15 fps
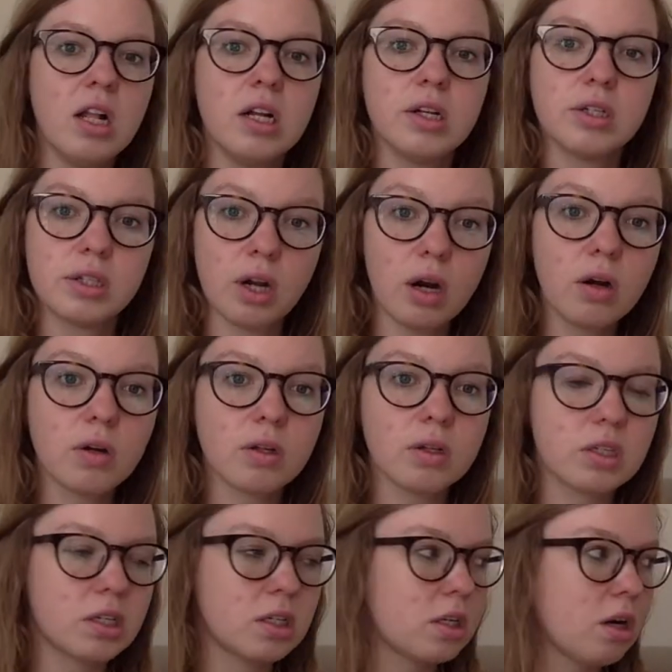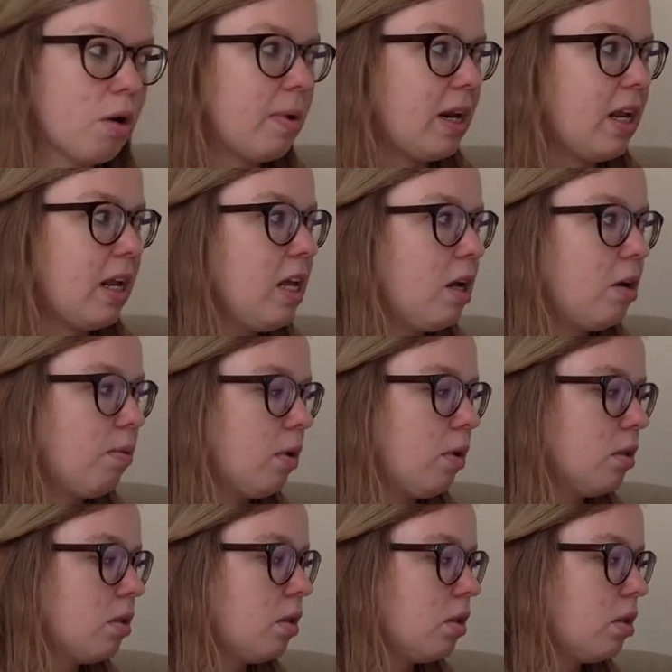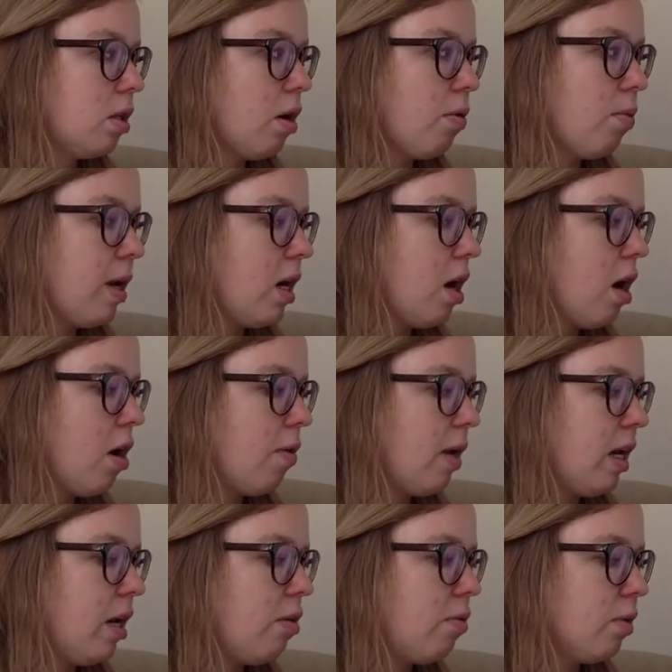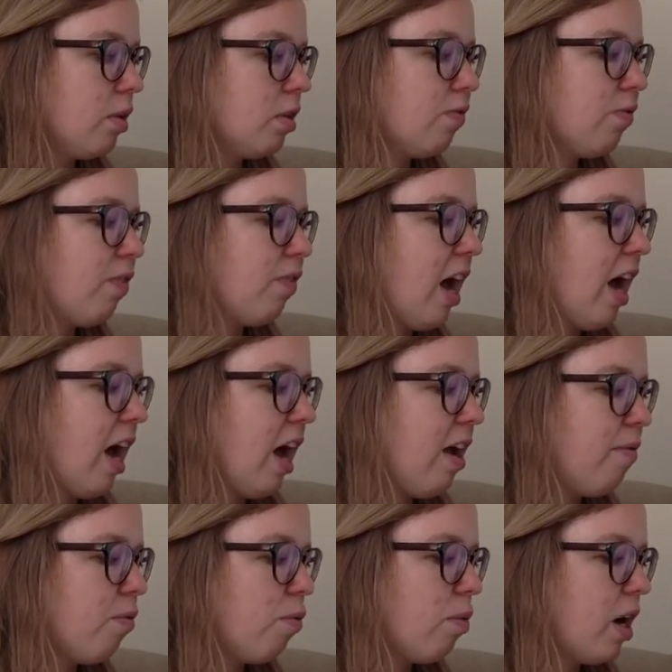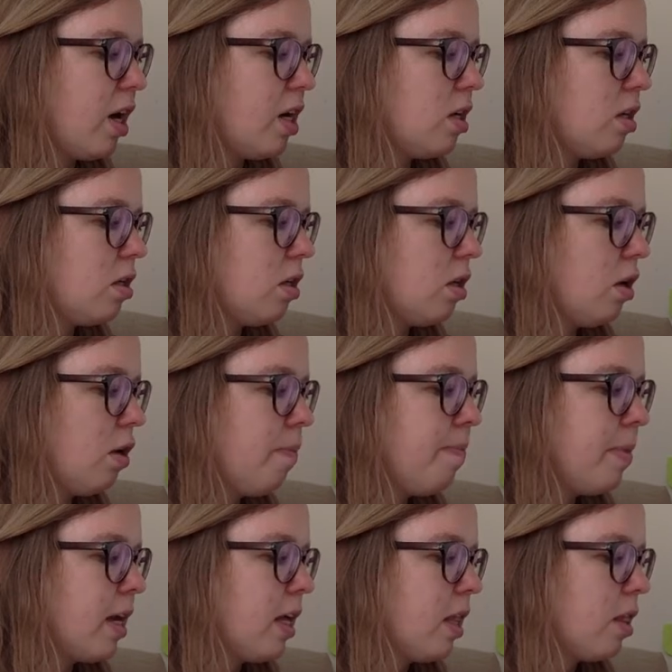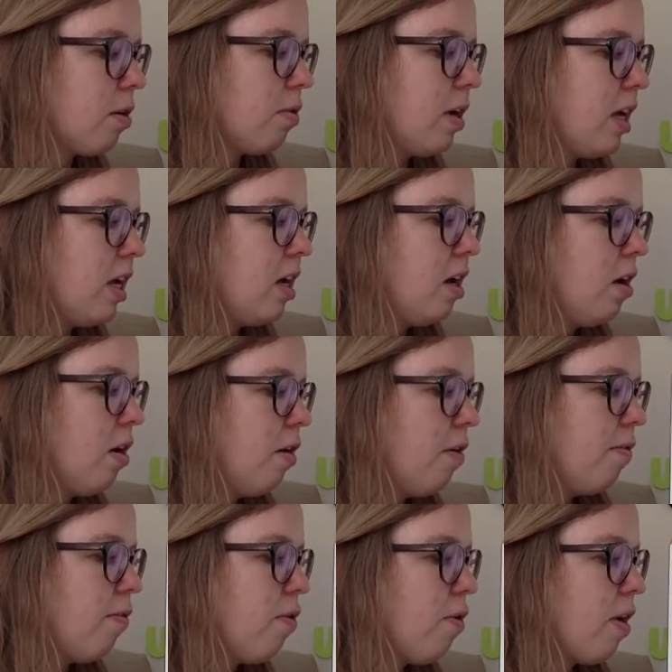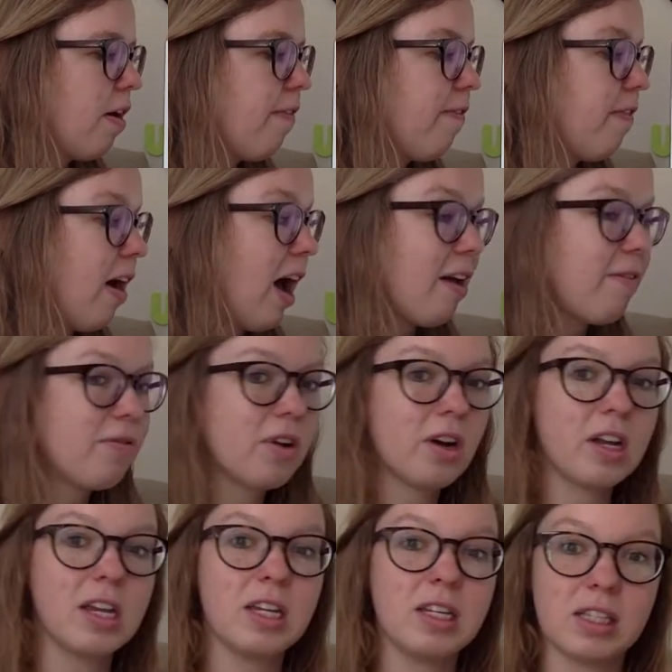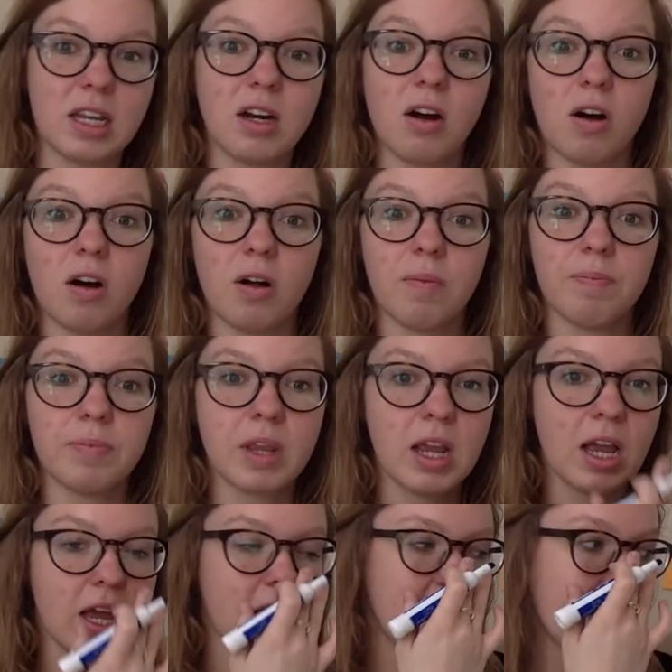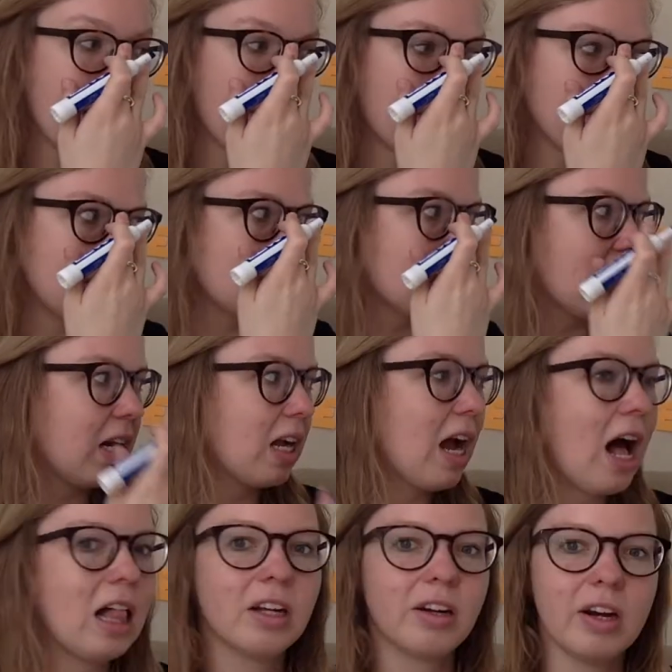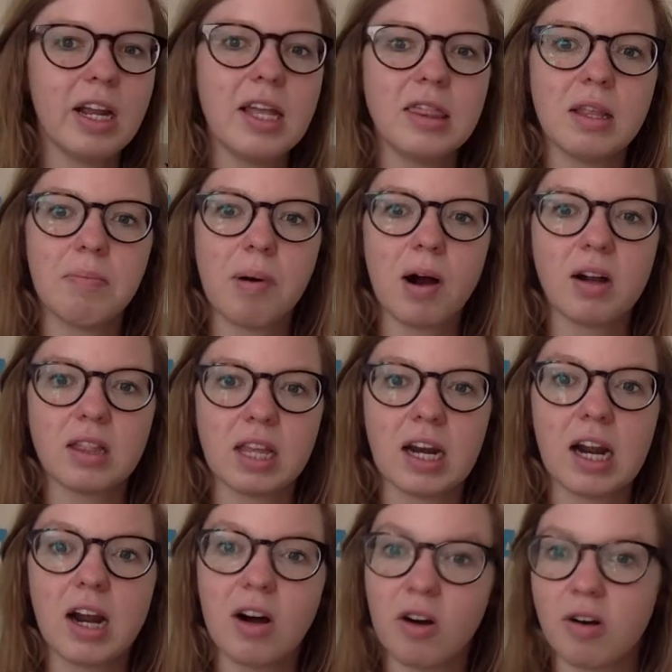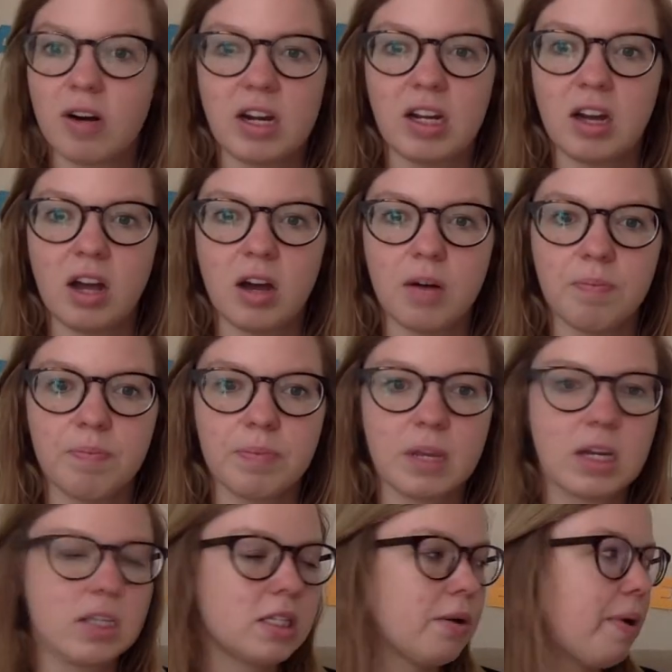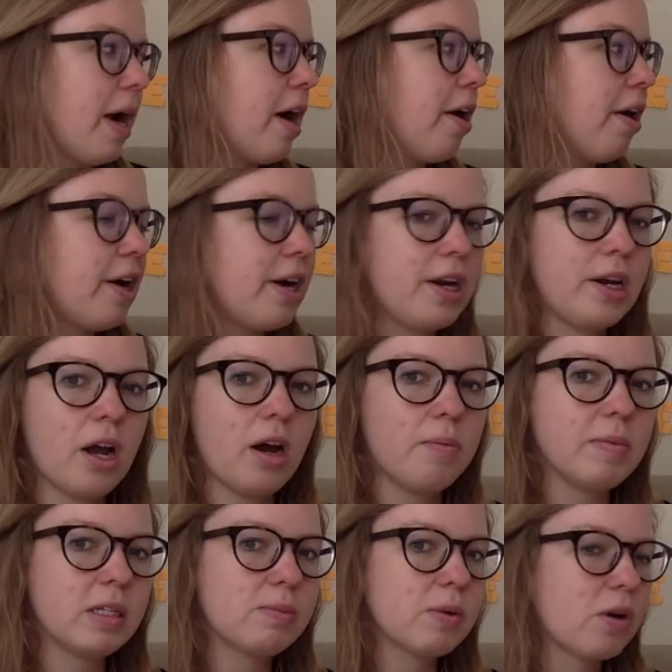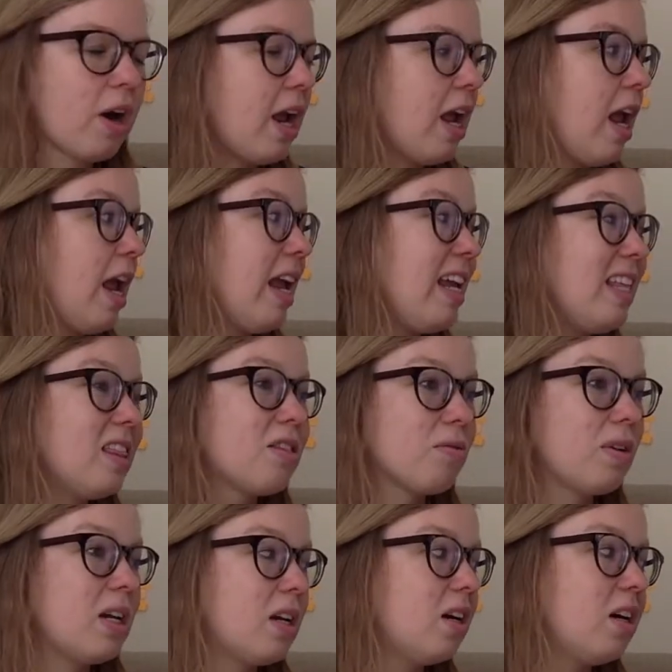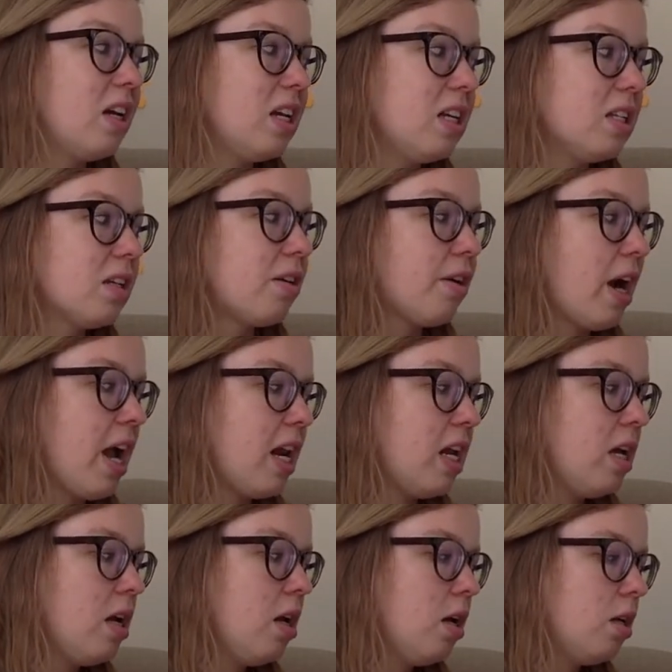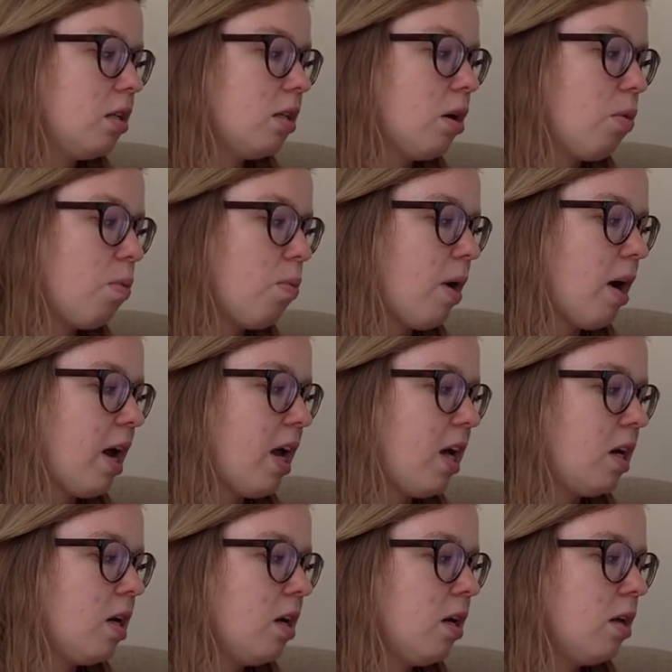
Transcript: circles to show what it equals. So we know it equals 5, 1, 2, 3, 4, 5 cookies in all. Now I'm just going to color in the part that I already know. So I already know Miss McCrae ate 3 cookies already. So 1,